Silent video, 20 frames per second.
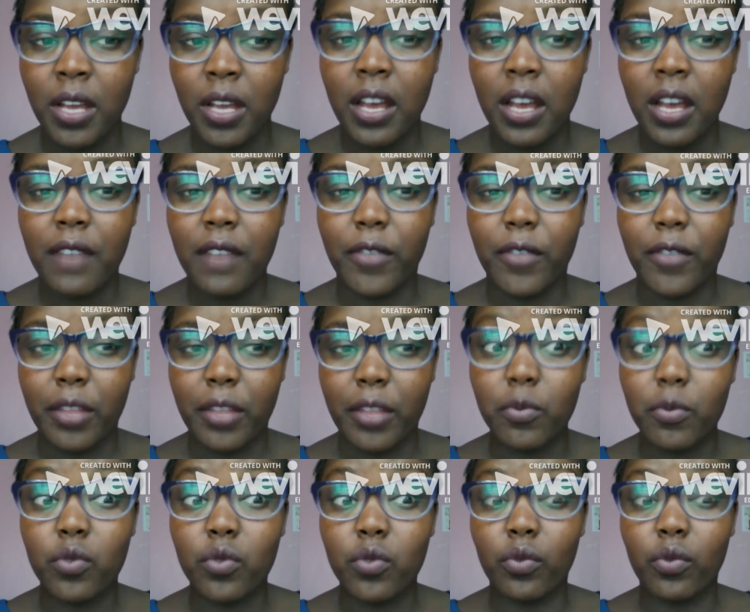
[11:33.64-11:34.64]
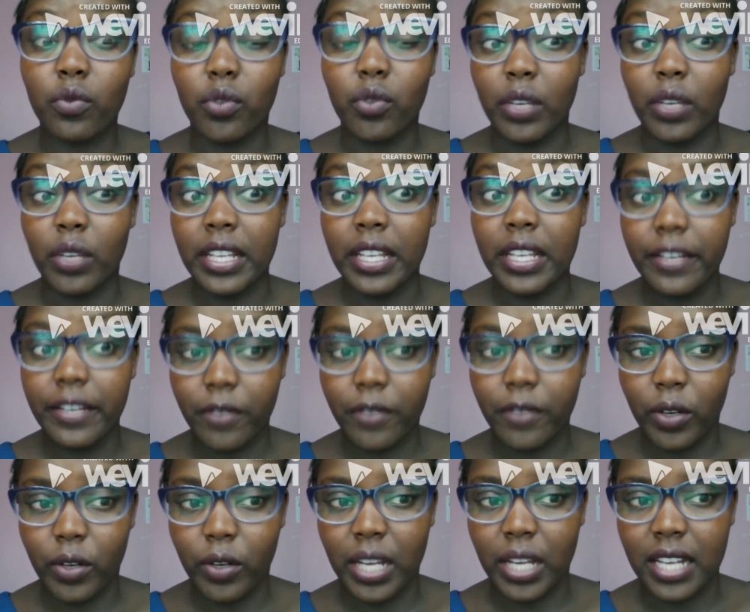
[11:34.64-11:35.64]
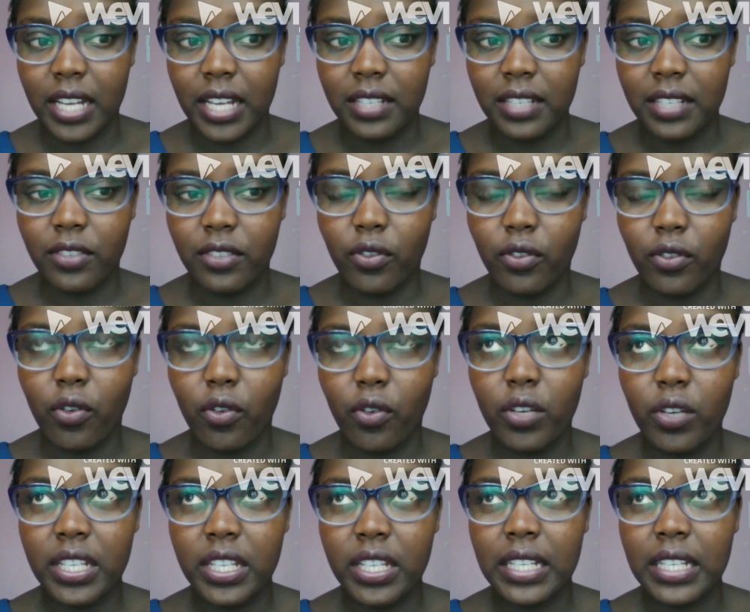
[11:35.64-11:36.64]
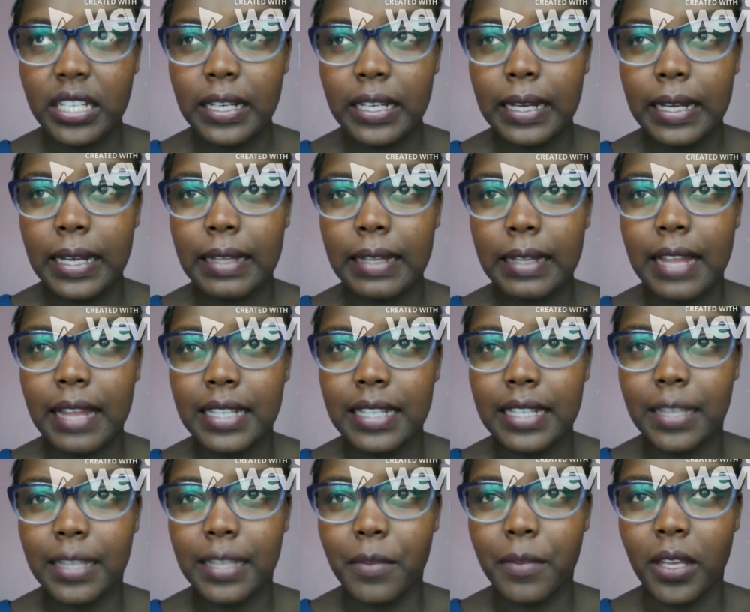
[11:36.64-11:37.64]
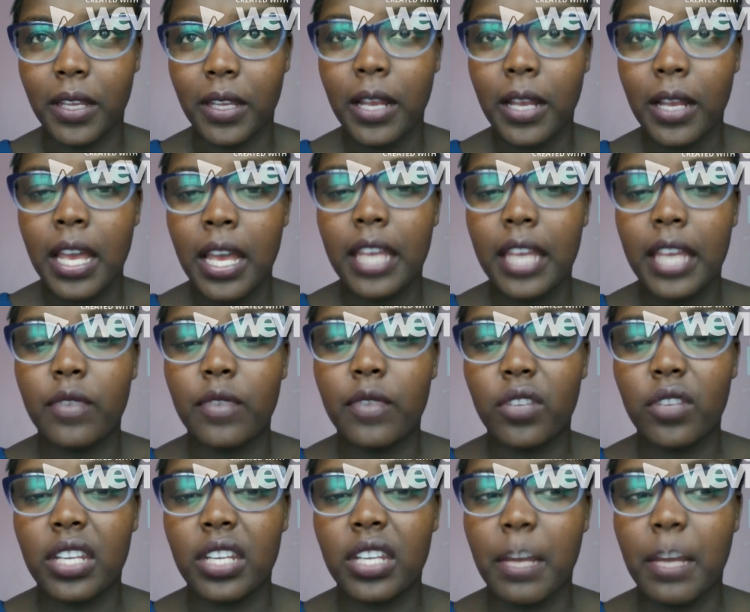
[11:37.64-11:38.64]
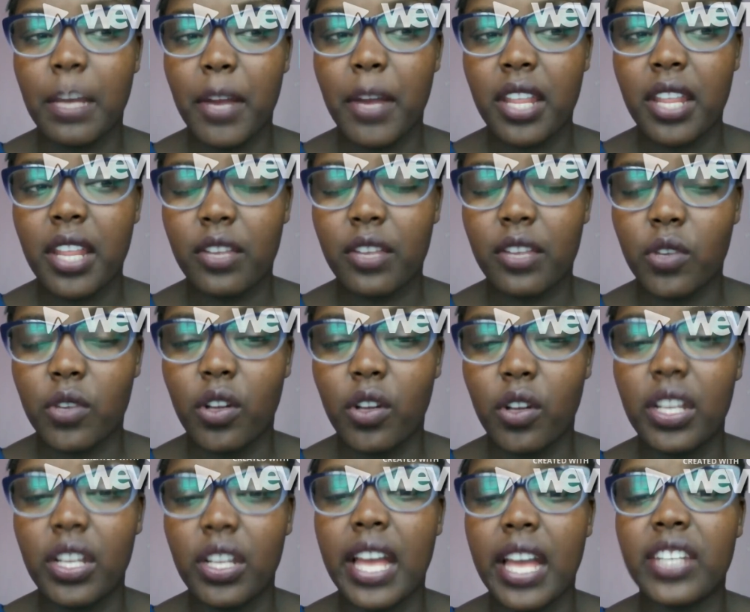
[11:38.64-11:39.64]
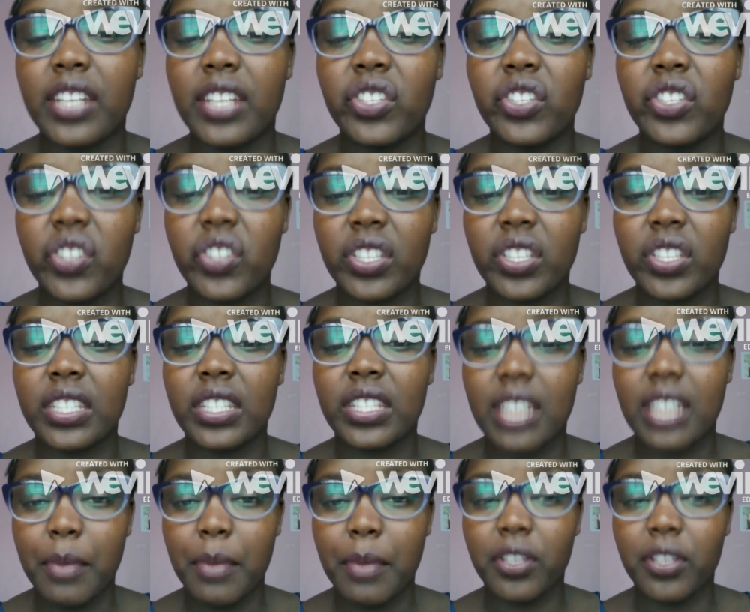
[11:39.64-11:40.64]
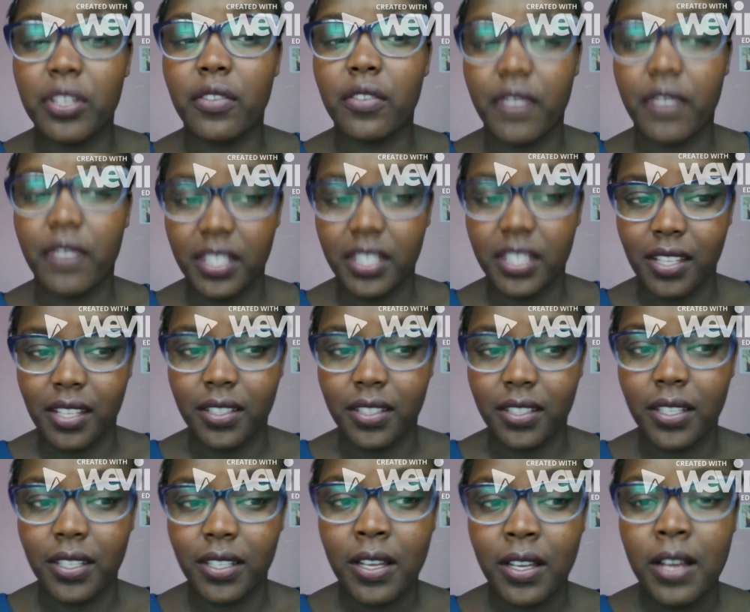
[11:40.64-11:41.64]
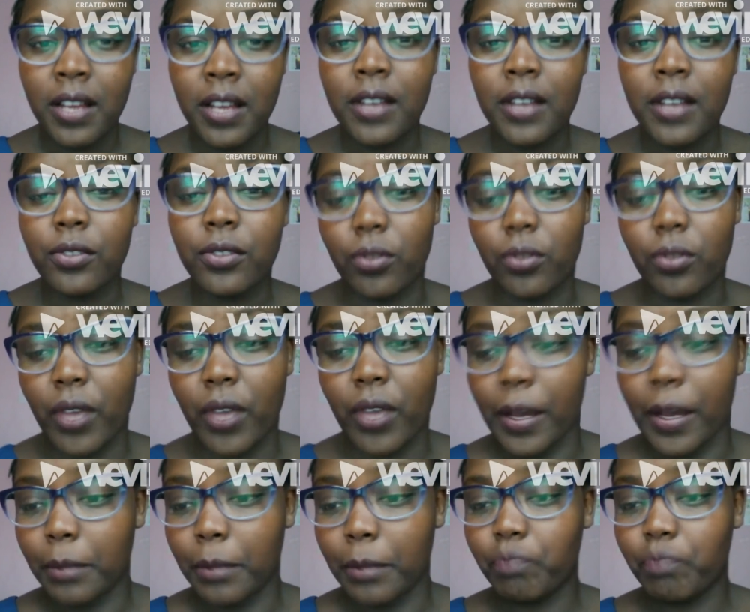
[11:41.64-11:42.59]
for them to leave your land, you're holding that something in a manner that we call distress damage feasant. So yeah,